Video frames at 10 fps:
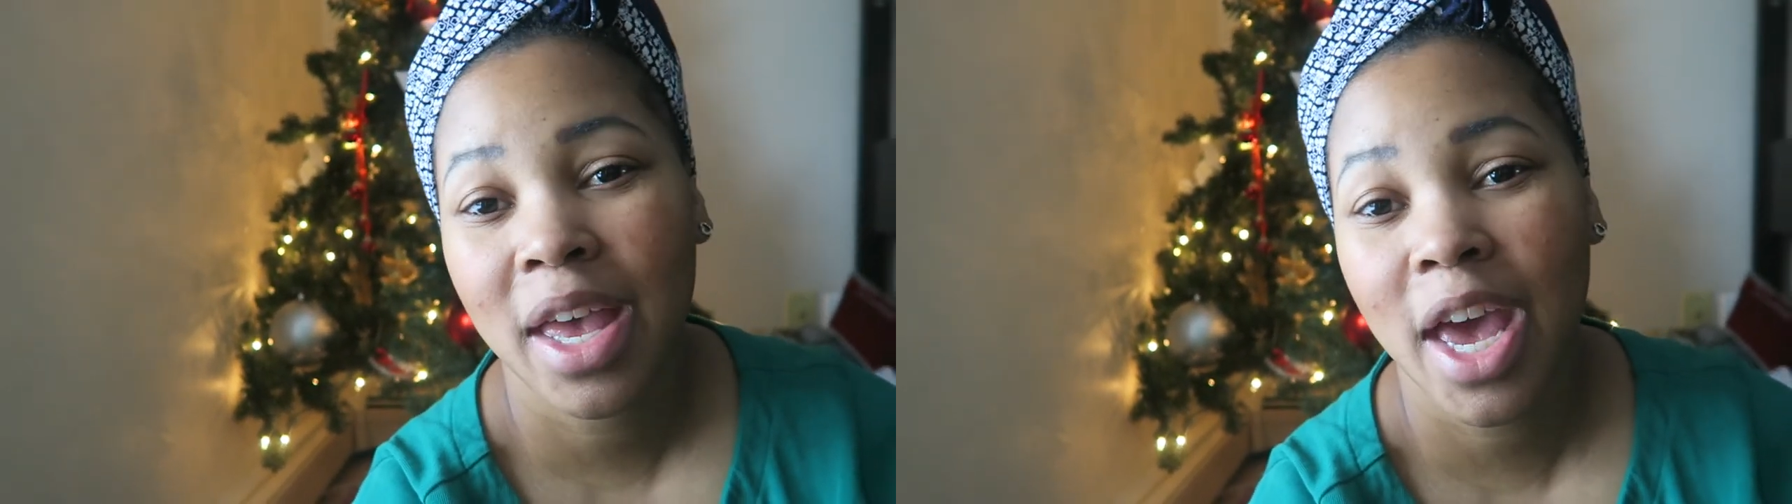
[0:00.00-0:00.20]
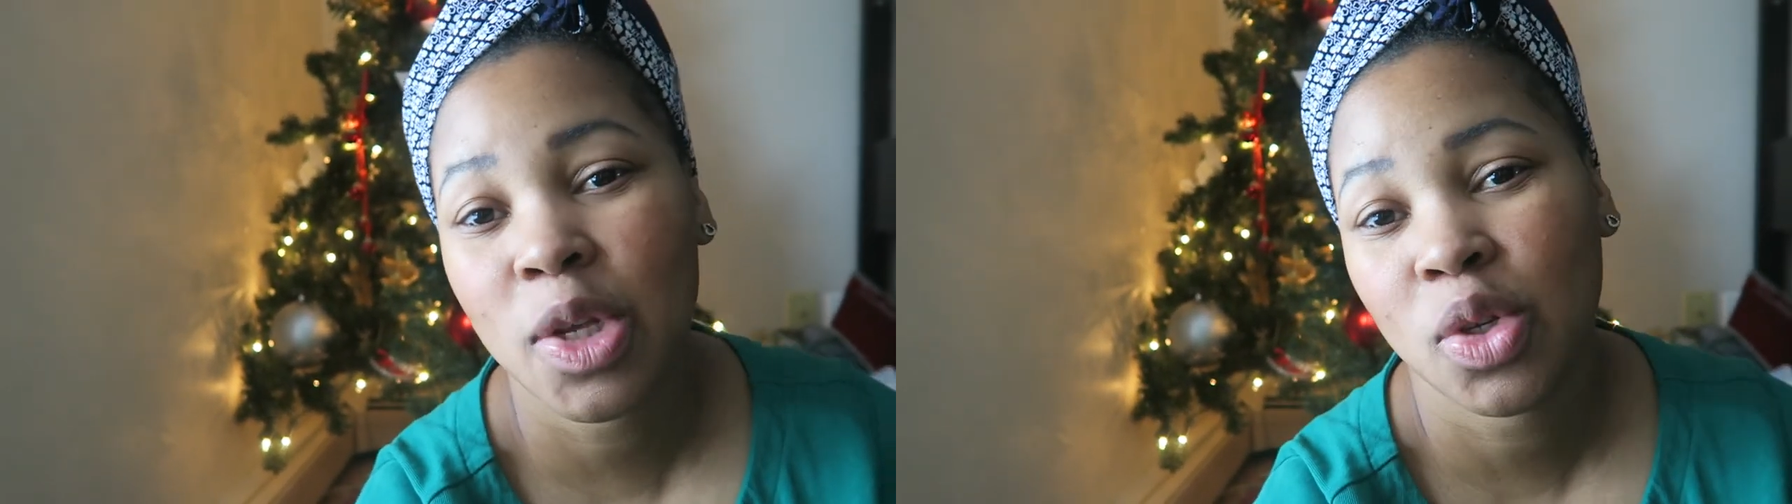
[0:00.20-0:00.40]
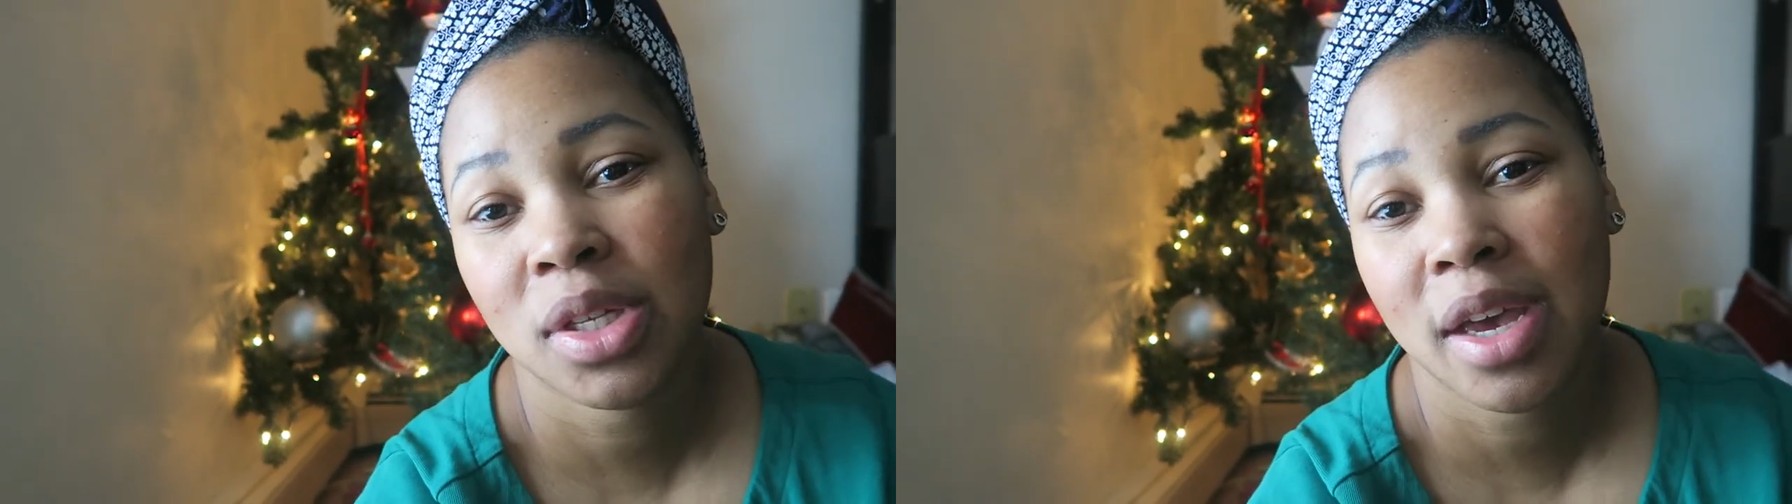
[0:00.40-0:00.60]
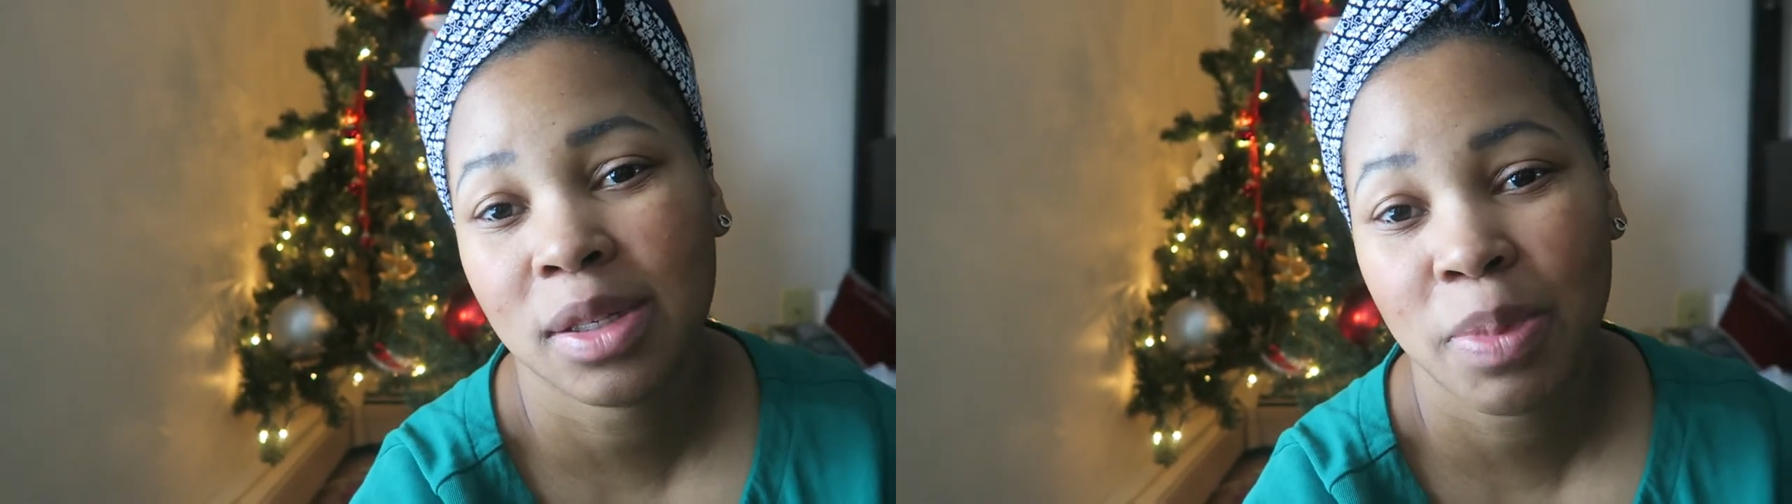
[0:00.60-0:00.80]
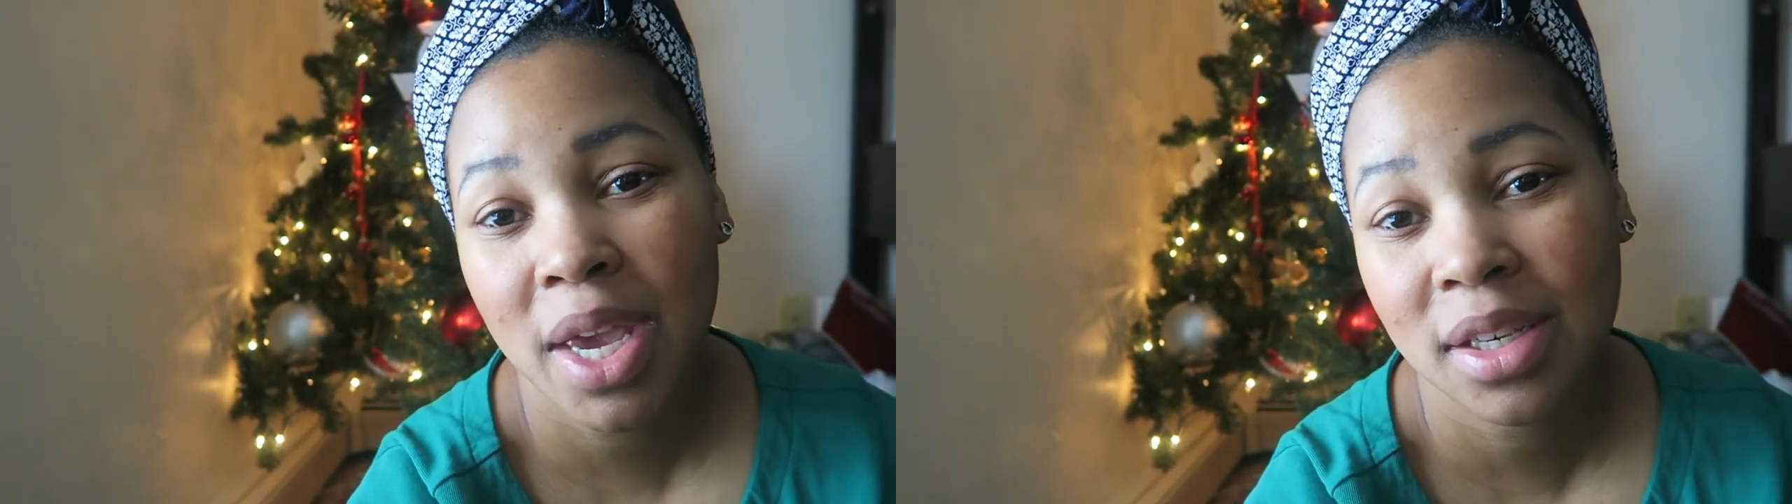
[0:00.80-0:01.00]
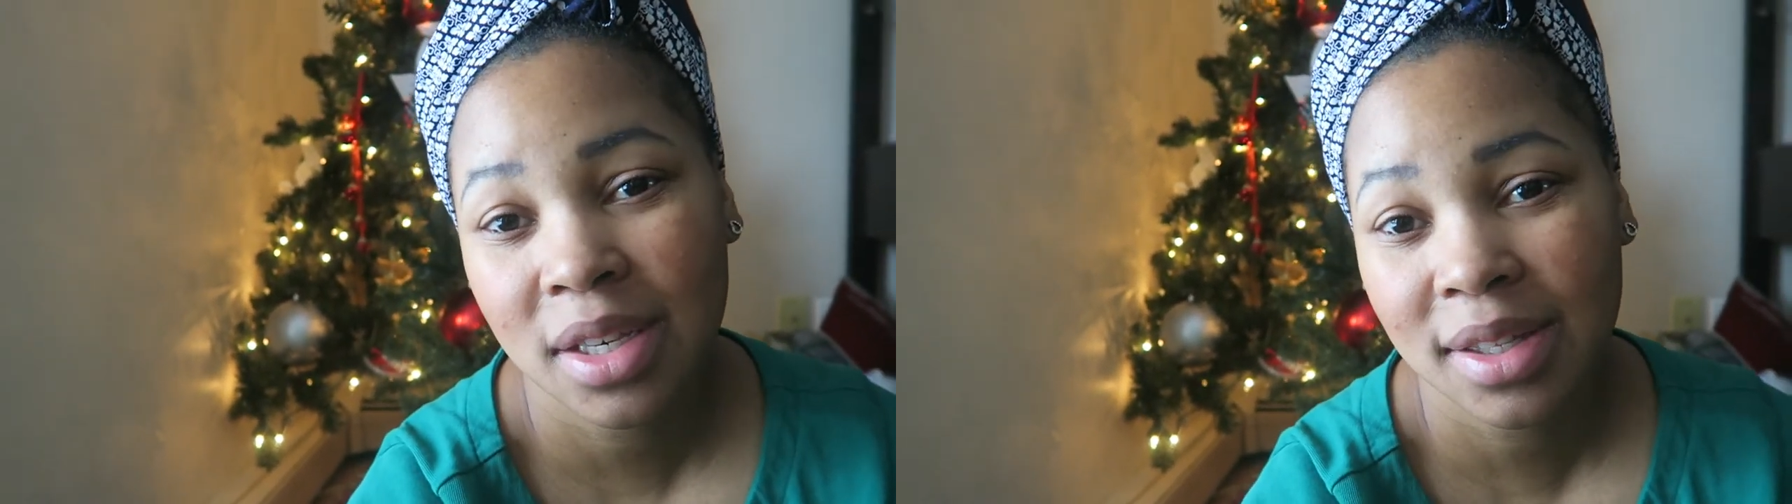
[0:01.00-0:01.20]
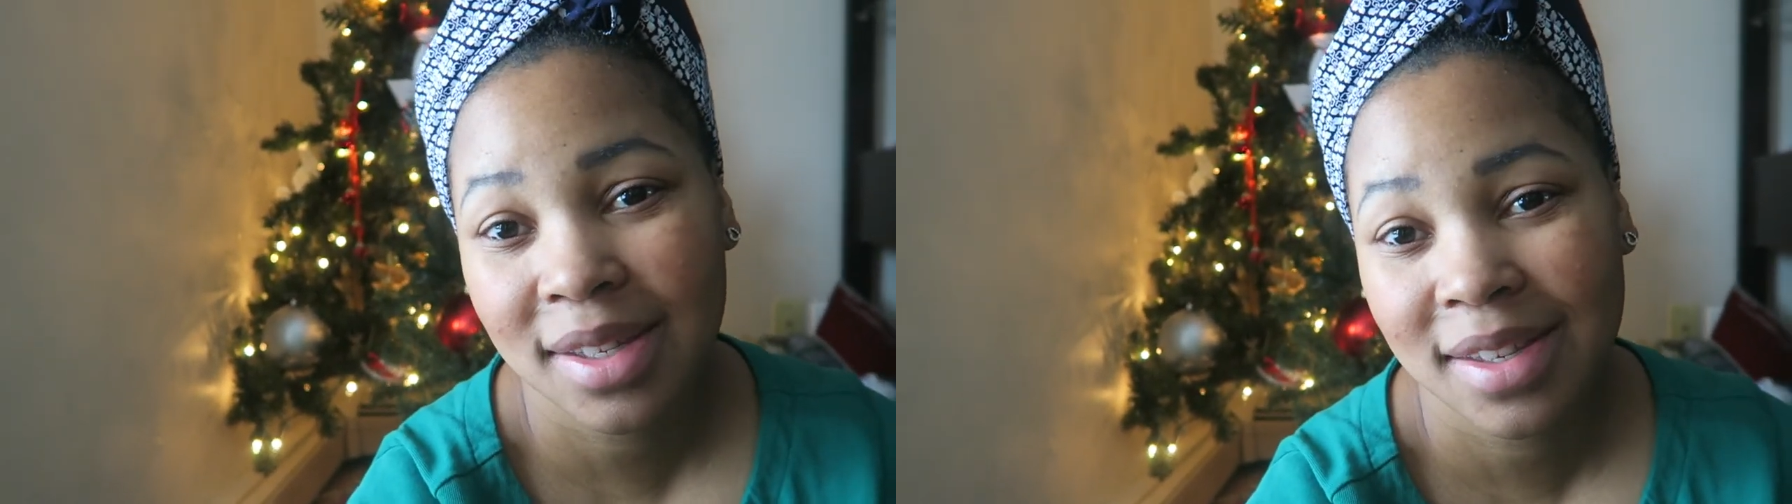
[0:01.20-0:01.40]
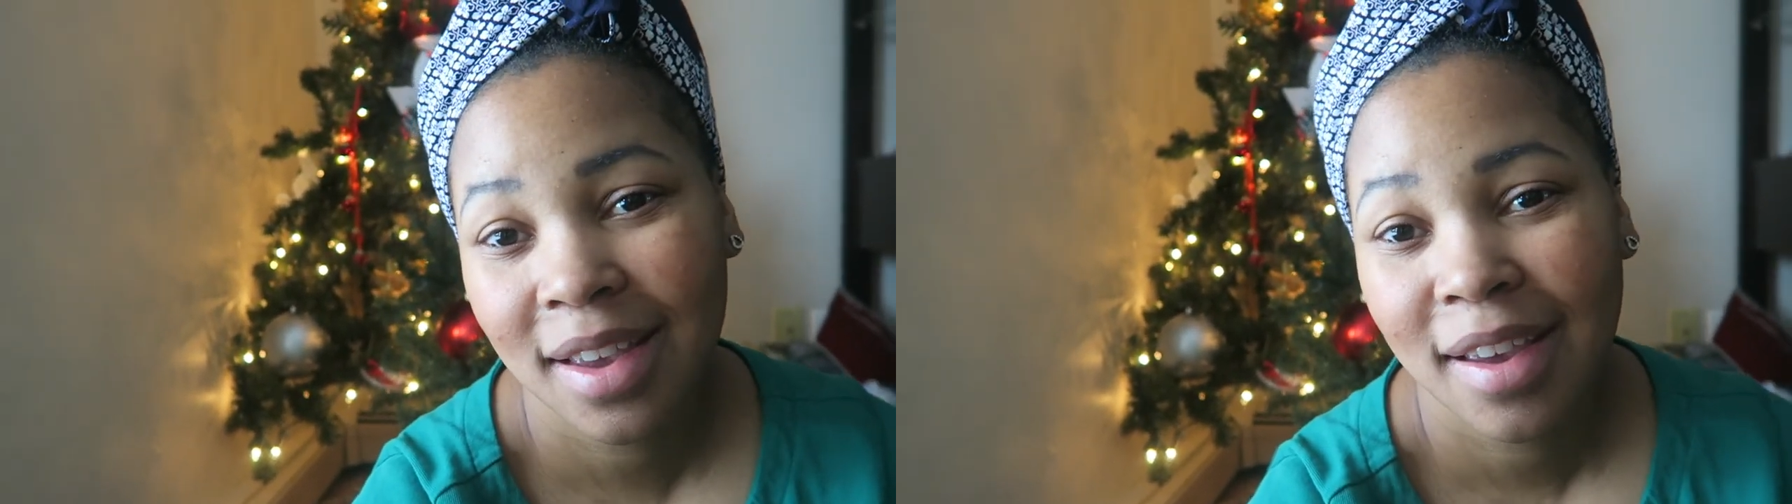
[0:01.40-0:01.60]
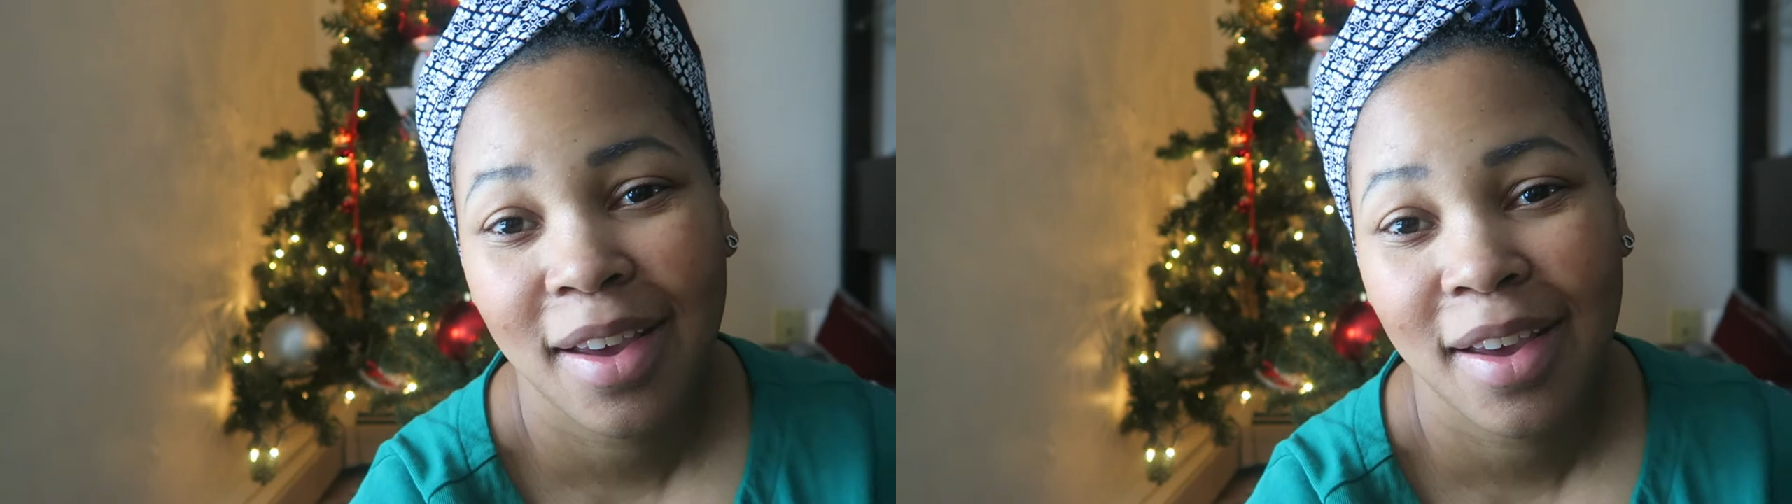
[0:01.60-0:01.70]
exercise patience